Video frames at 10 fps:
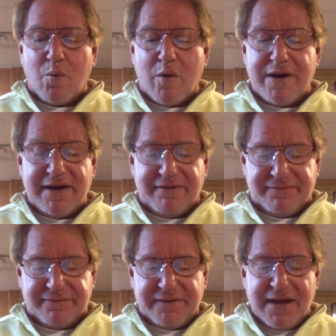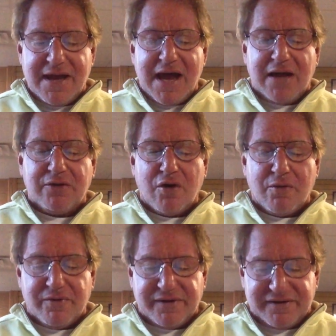What if? How
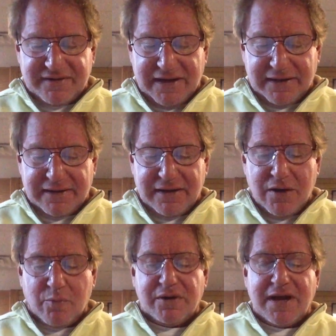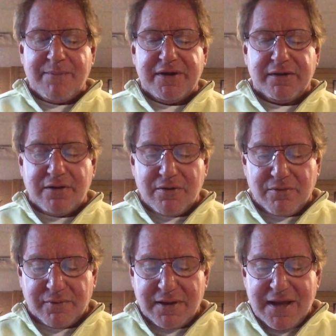long will this take? Will I be
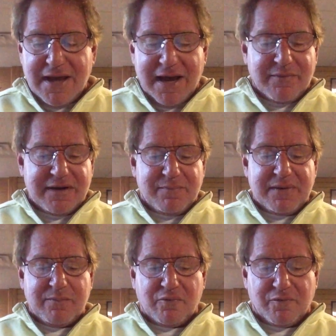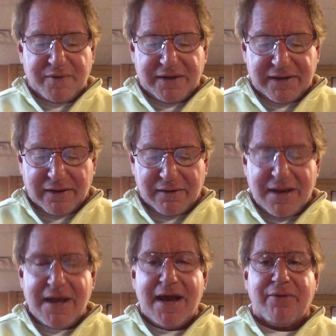alone? How many people will be there?
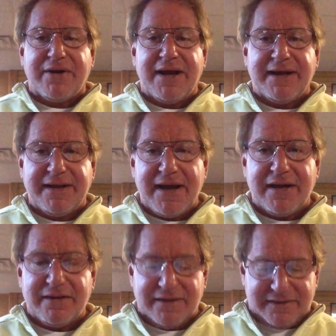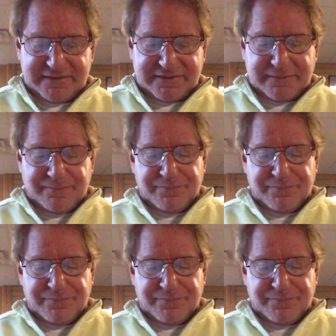How can I get out of this?